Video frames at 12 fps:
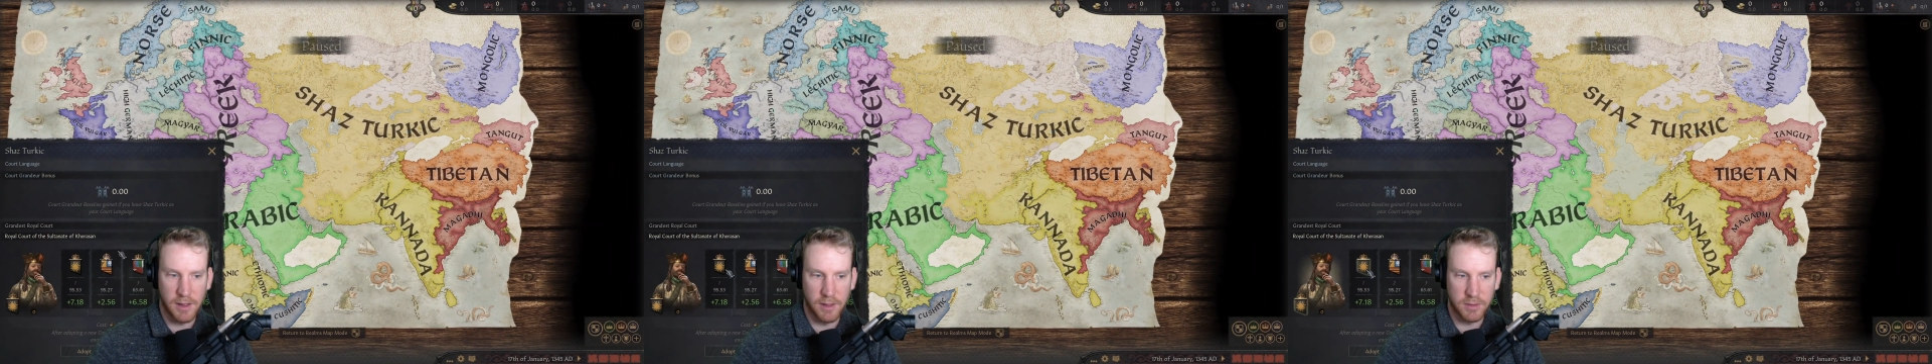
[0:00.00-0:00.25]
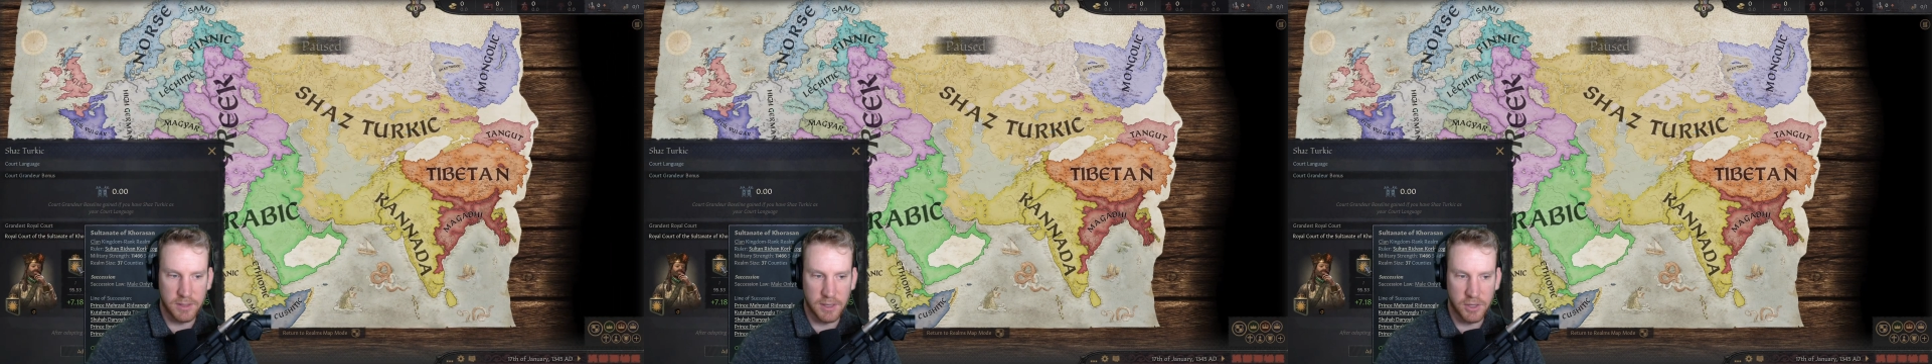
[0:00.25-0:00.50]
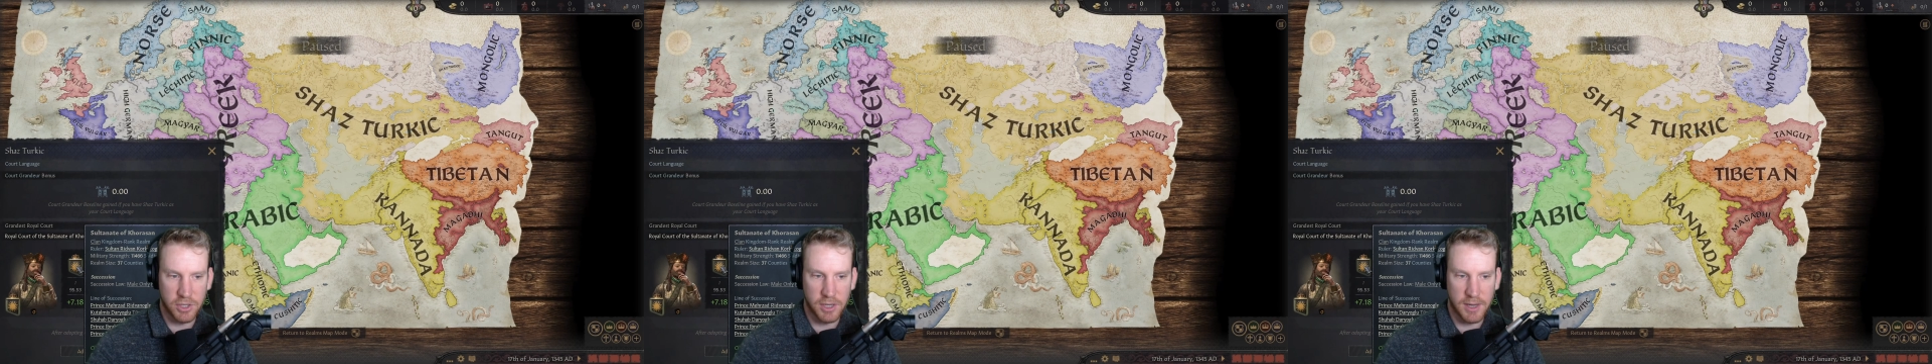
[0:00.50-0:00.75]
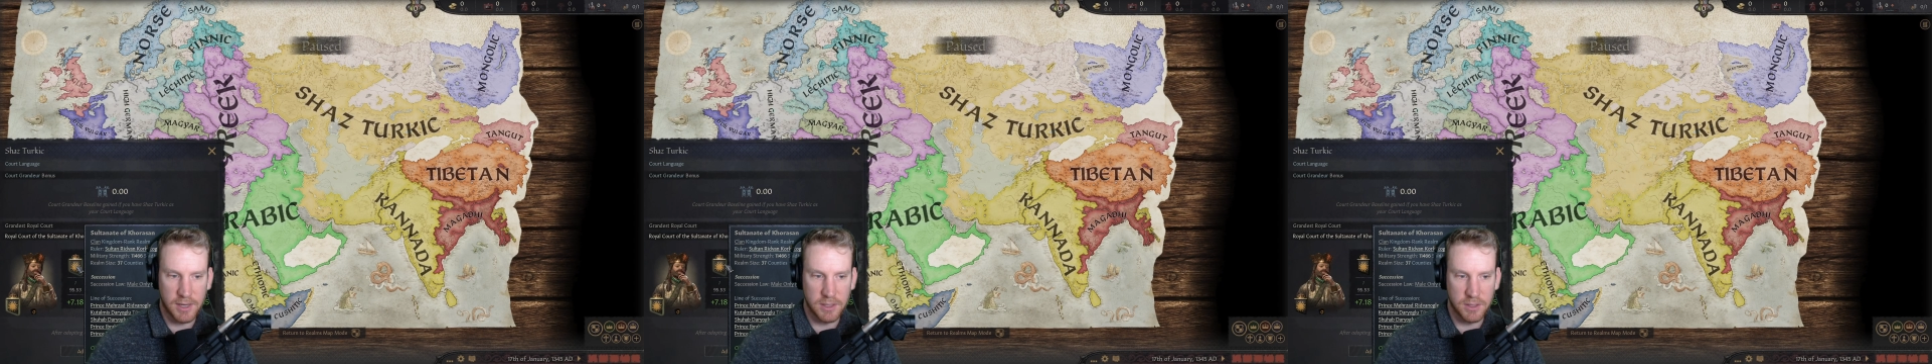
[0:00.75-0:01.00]
Looks like
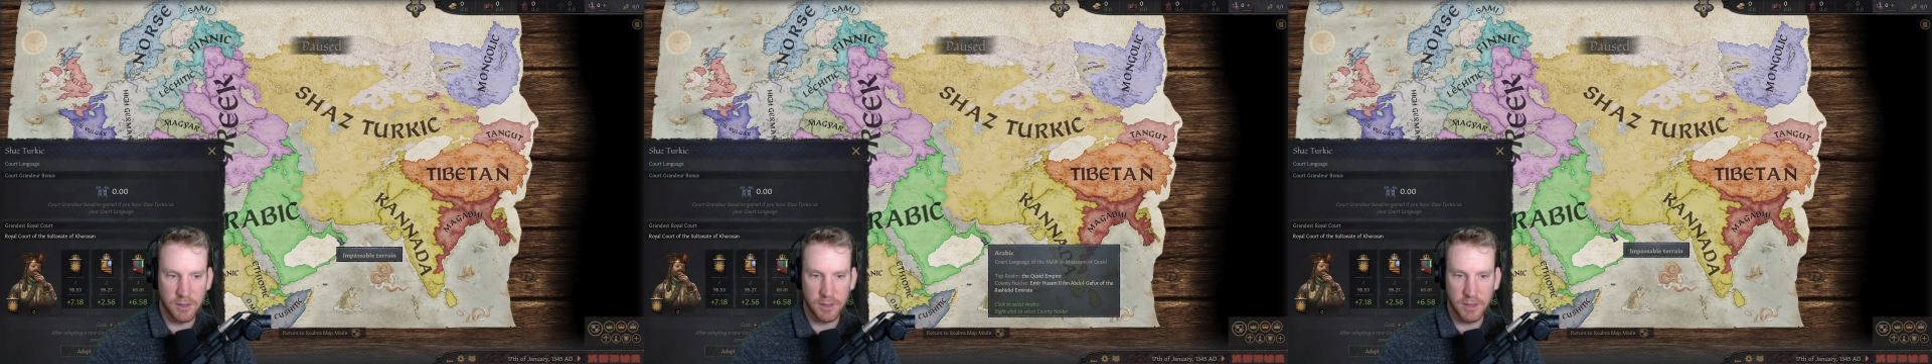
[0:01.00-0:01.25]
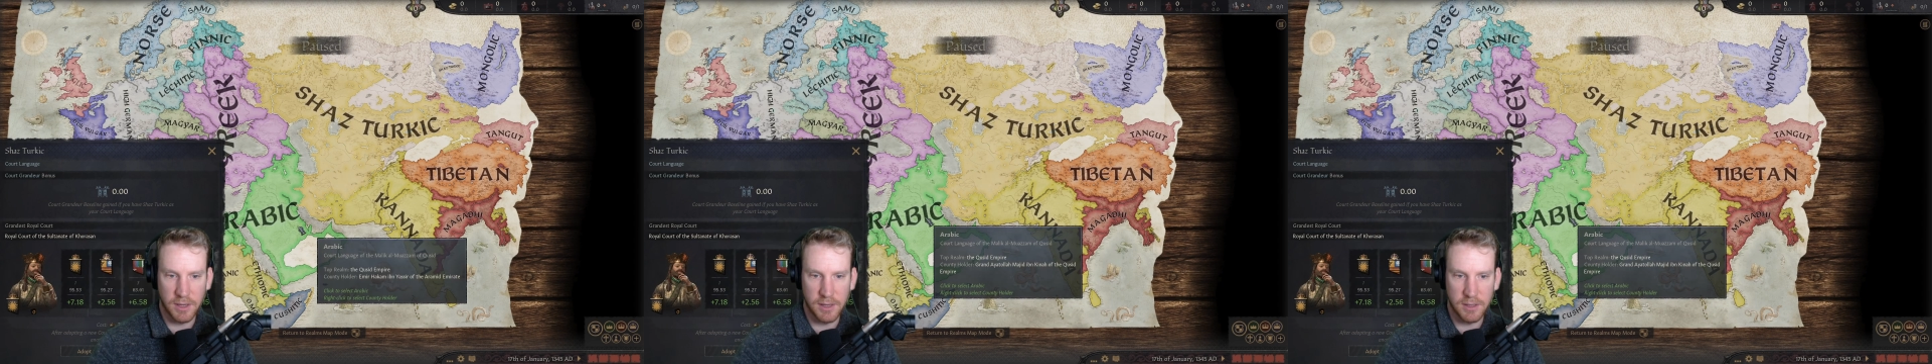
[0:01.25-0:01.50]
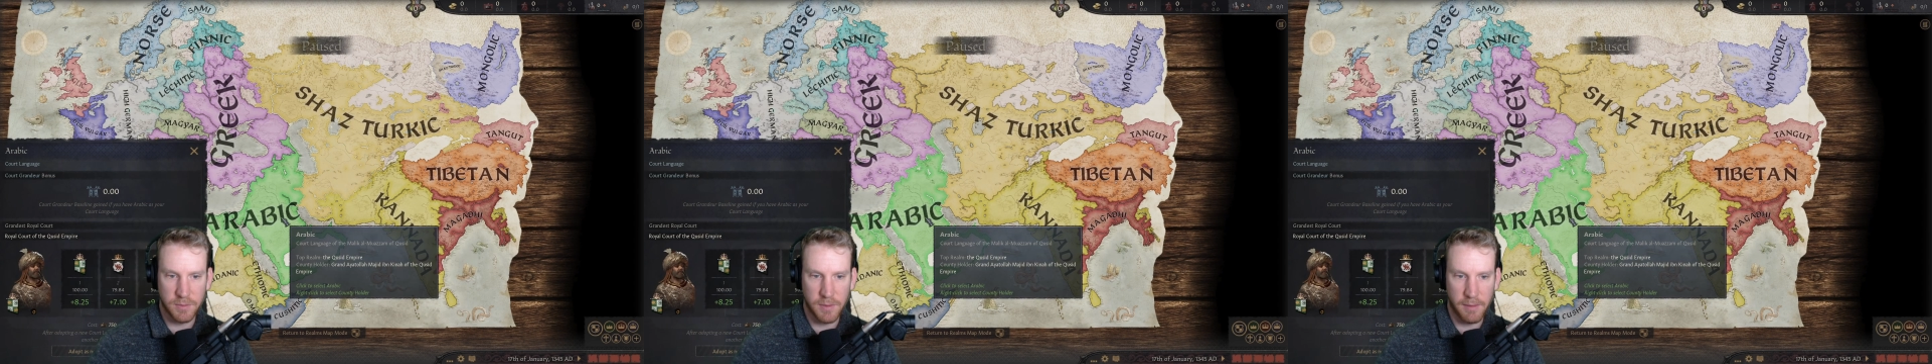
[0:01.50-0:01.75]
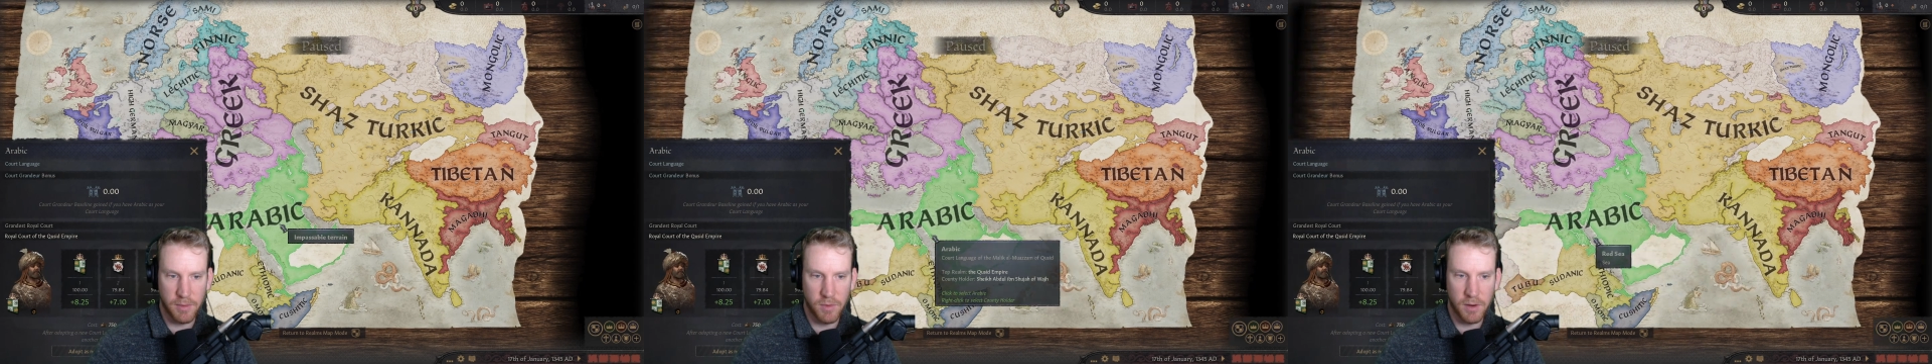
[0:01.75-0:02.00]
Shaz Turk is
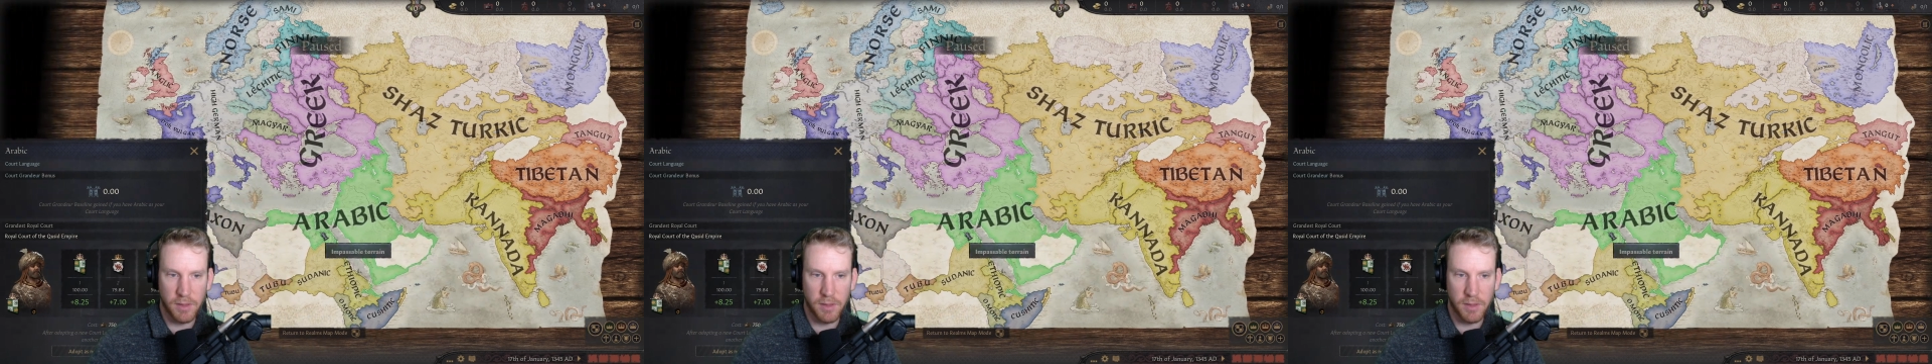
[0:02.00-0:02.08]
probably one